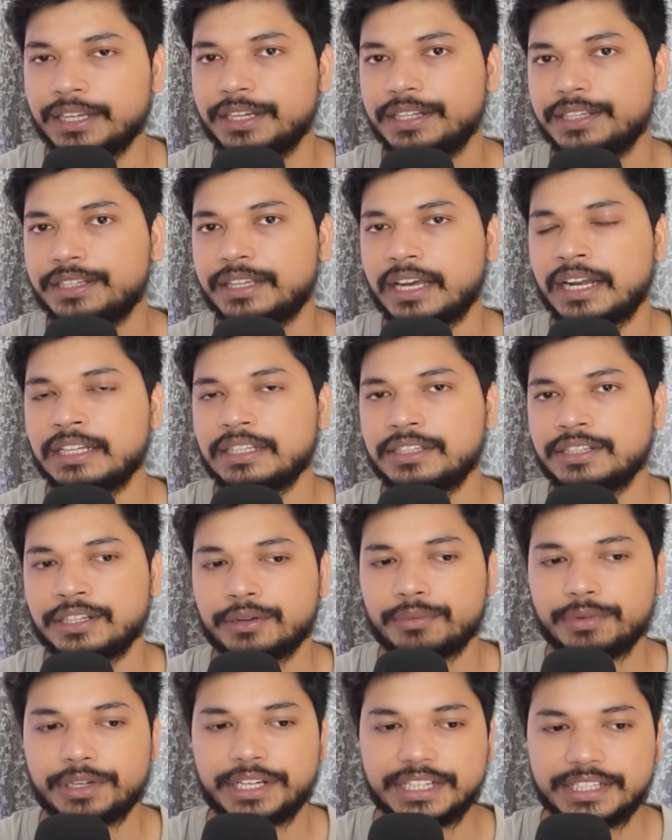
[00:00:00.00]
ki design engineer
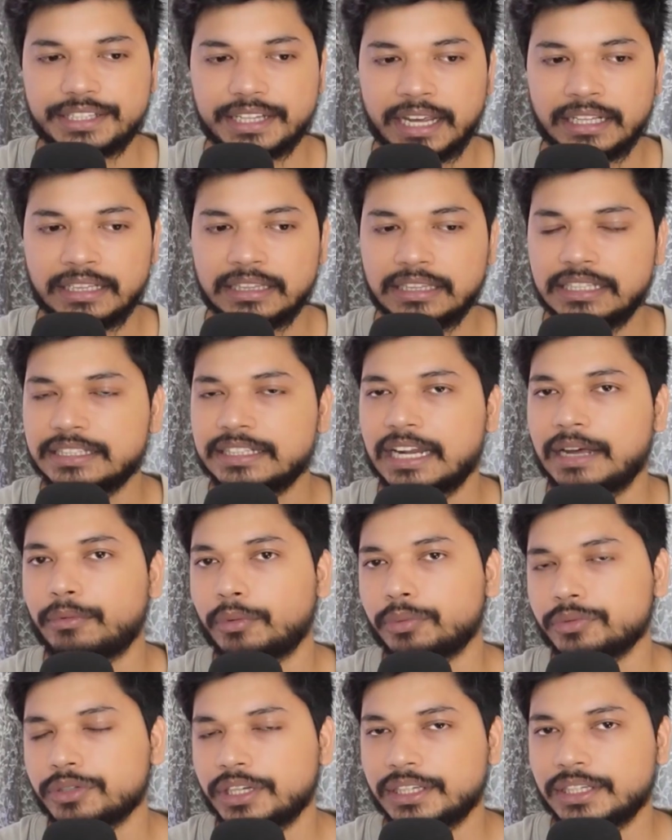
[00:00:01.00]
will design this type
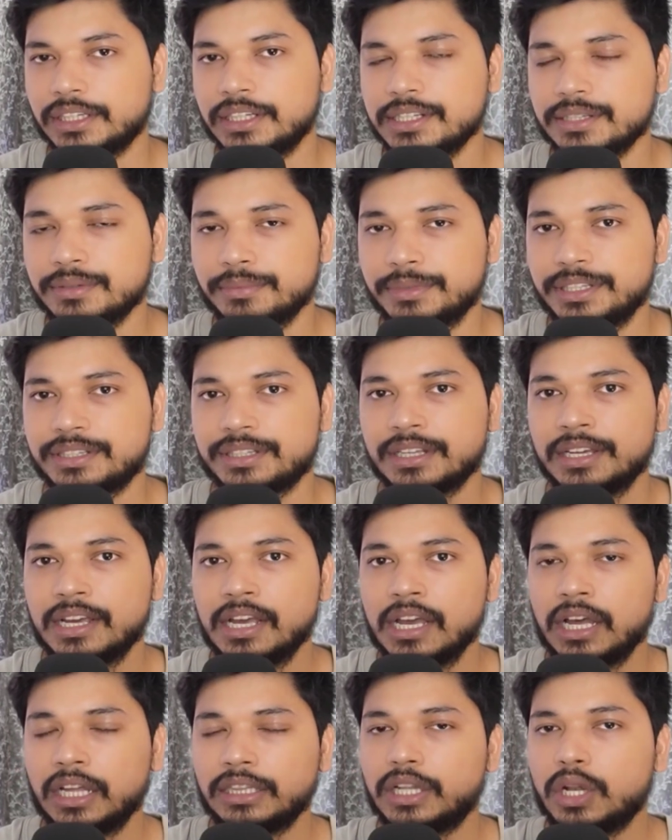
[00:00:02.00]
of circuits means
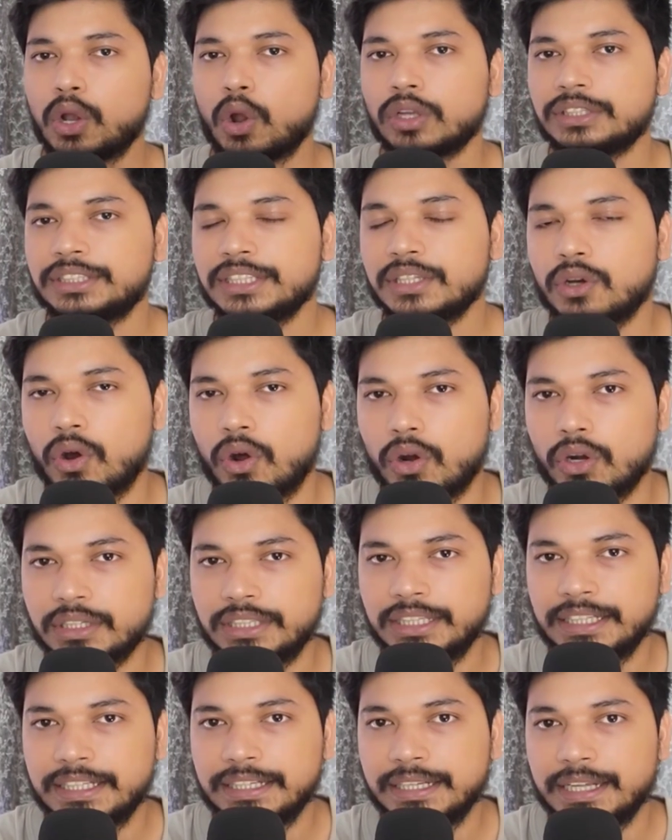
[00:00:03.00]
the logic or
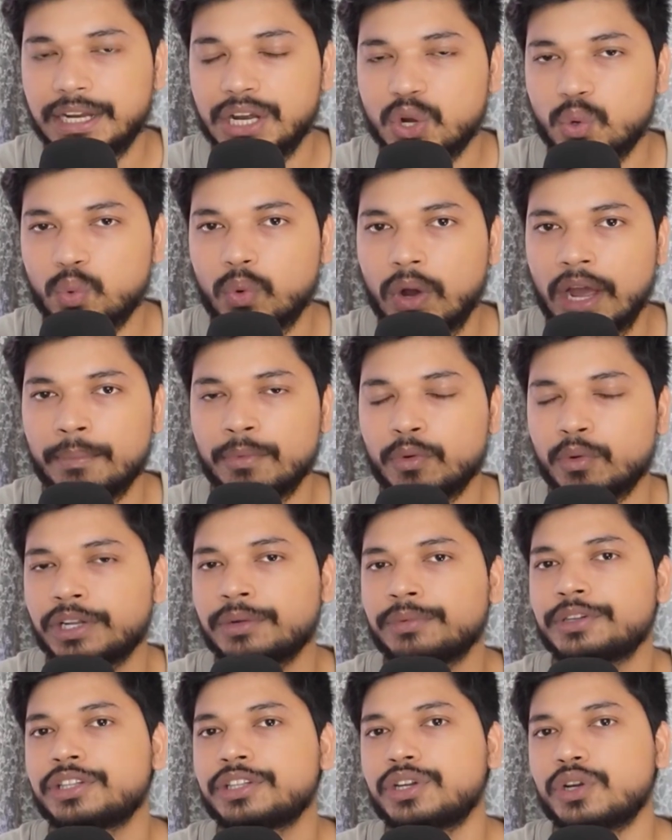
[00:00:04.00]
the requirement
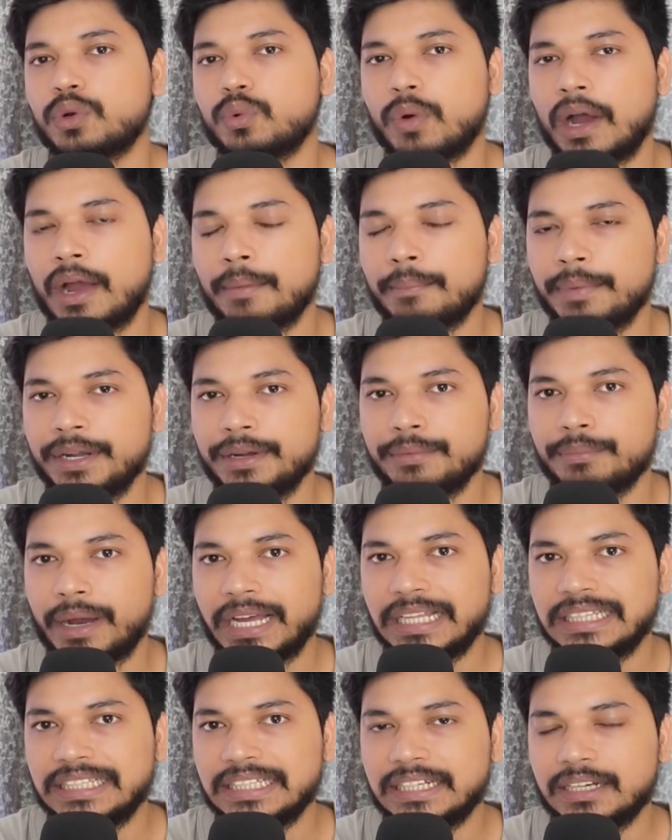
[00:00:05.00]
whatever the requirement by
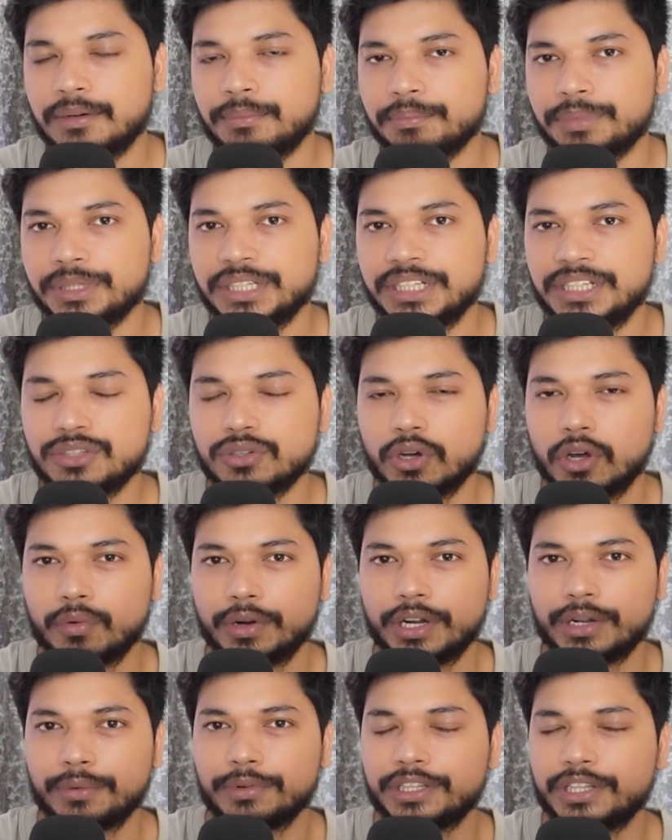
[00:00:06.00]
the companies or
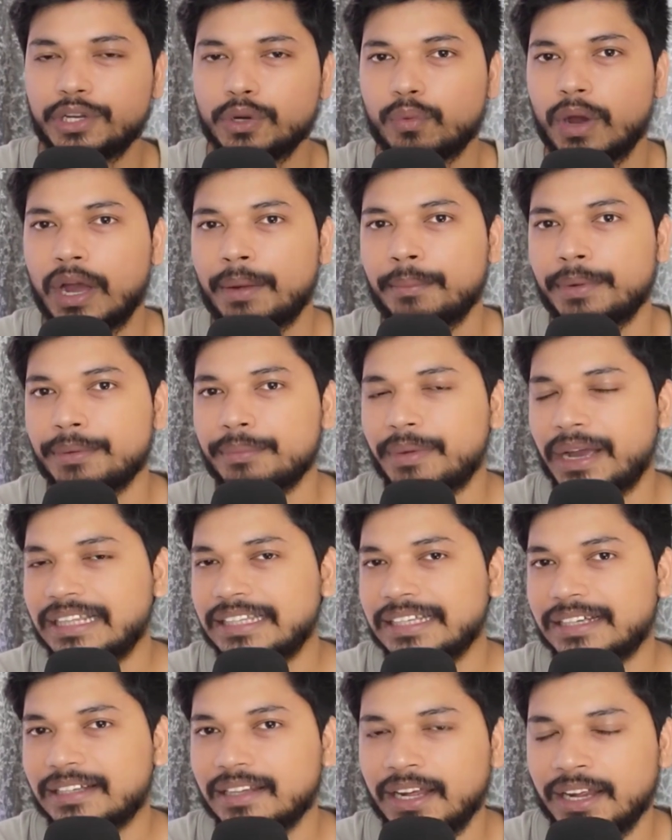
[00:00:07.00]
whatever the requirement by
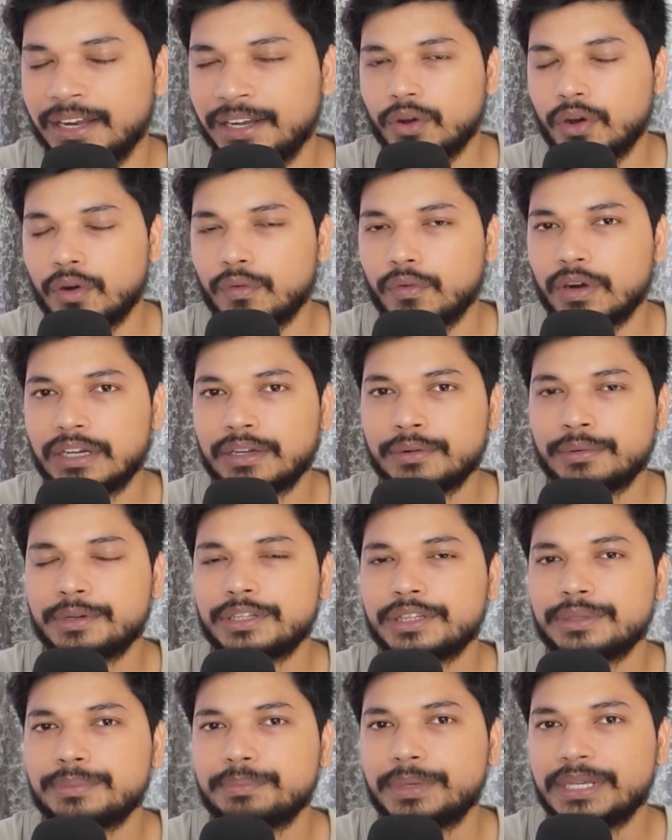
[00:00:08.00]
the client or whatever
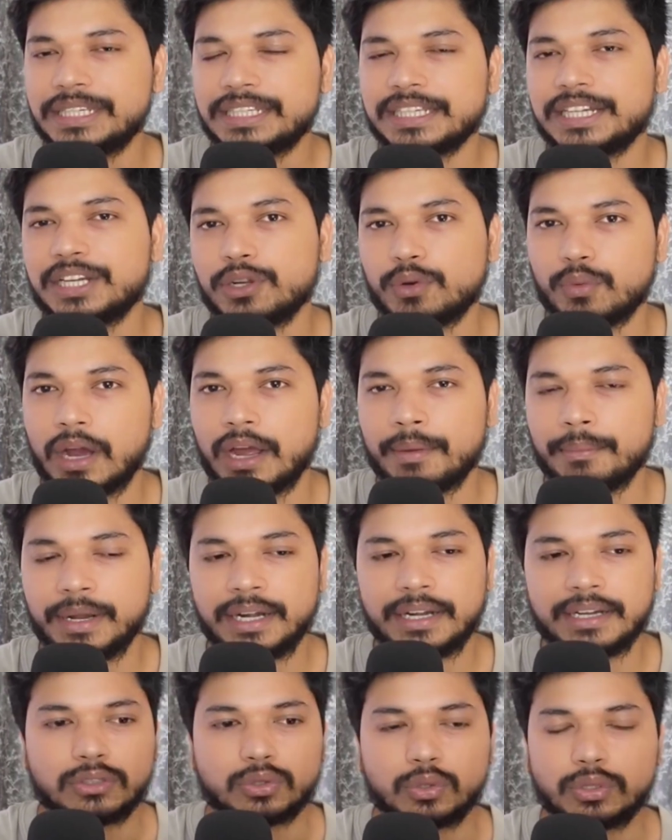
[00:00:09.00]
the basic
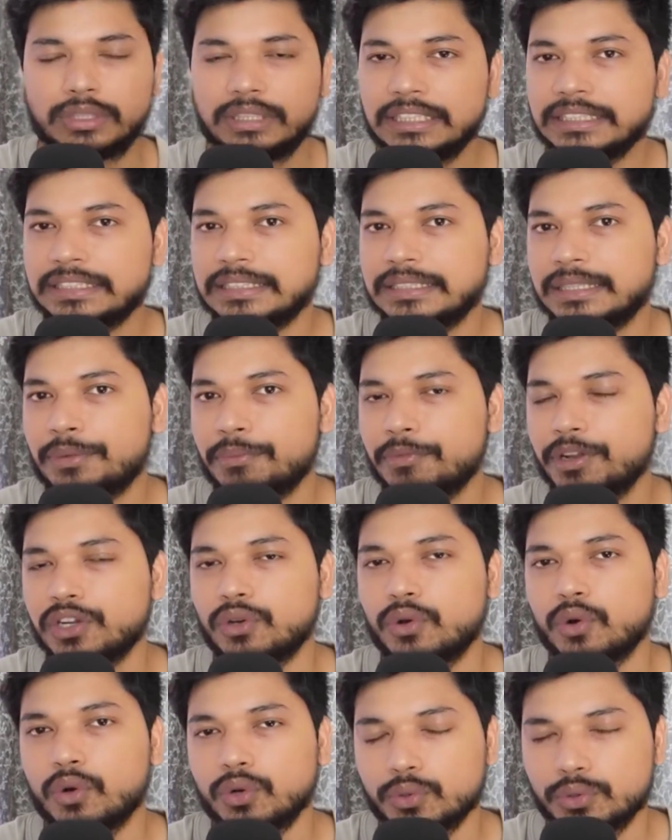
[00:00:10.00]
requirement so this will
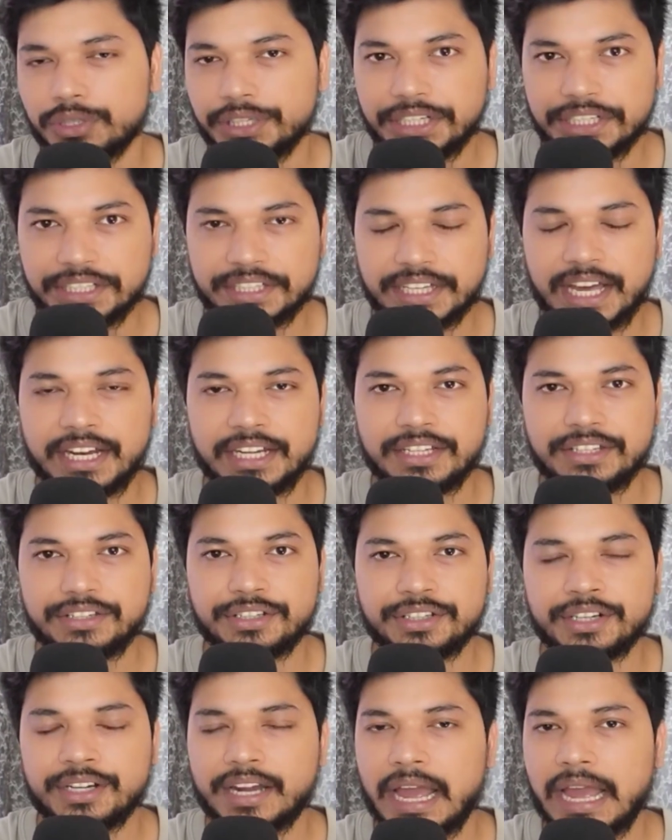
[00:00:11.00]
go to the design
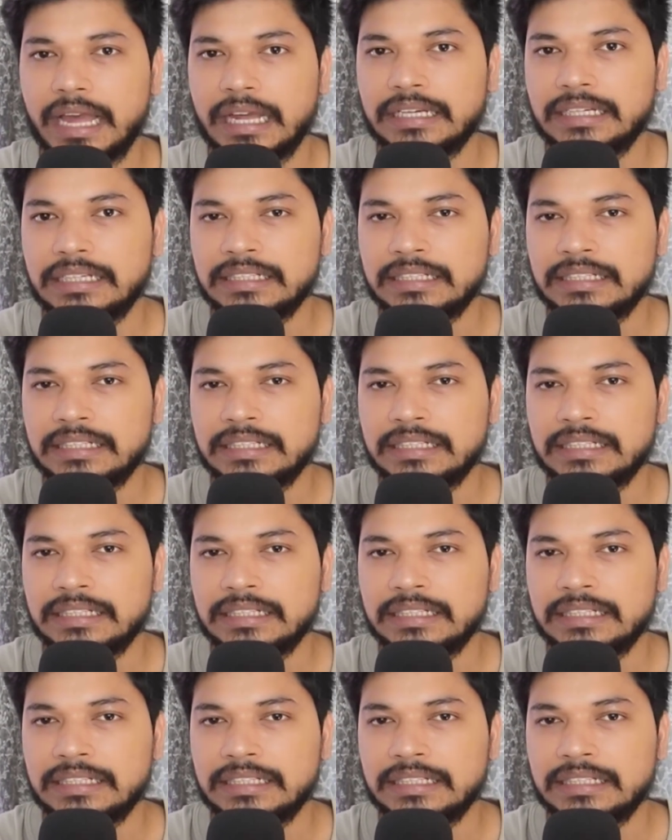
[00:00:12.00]
engineer and